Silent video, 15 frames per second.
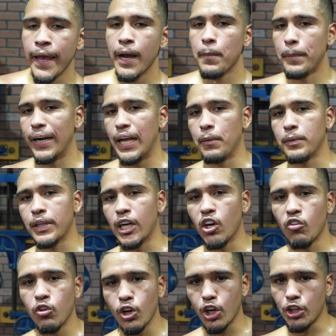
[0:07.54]
My name is
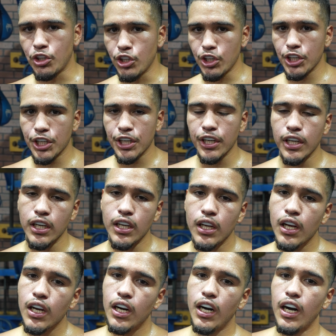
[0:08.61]
Gabriel Flores Jr.
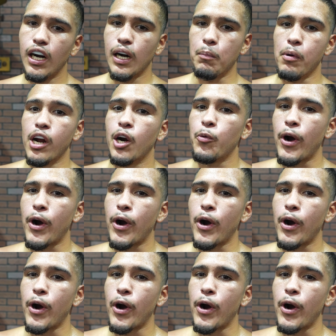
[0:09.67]
Born